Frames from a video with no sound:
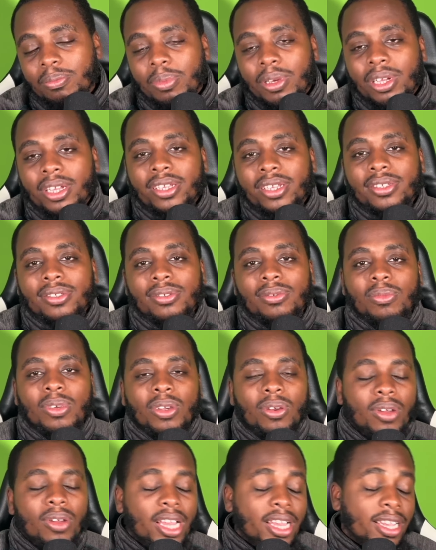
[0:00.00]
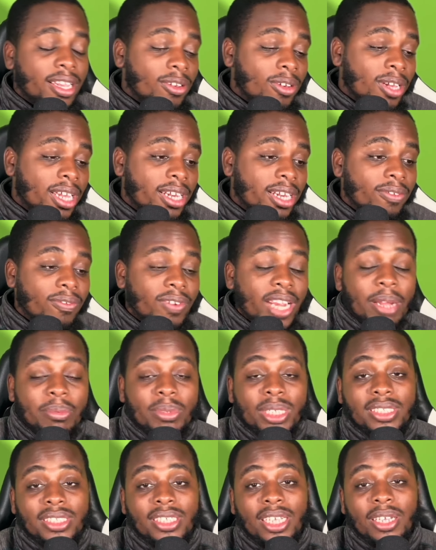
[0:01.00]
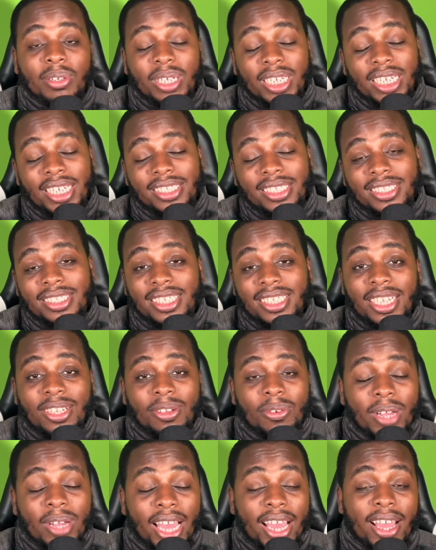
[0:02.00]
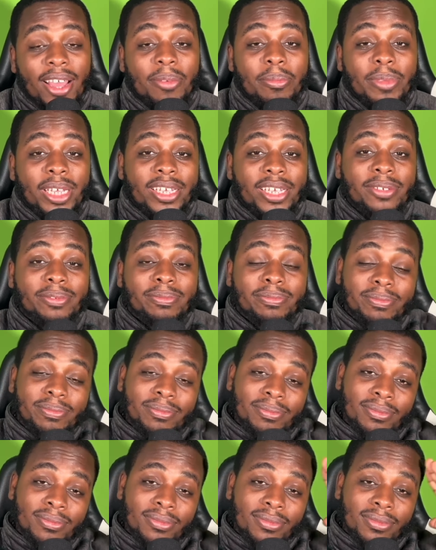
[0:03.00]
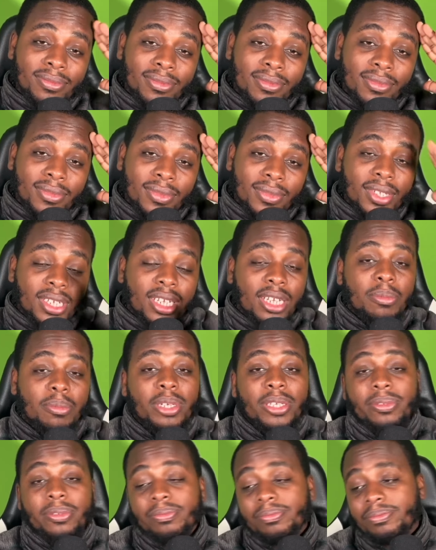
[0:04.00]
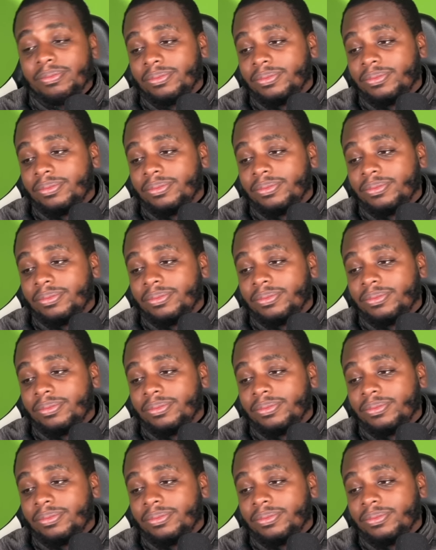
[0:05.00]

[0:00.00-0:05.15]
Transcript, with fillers: But we're gonna go ahead and wrap this up. And this is Eagle Owl, man. I'm out.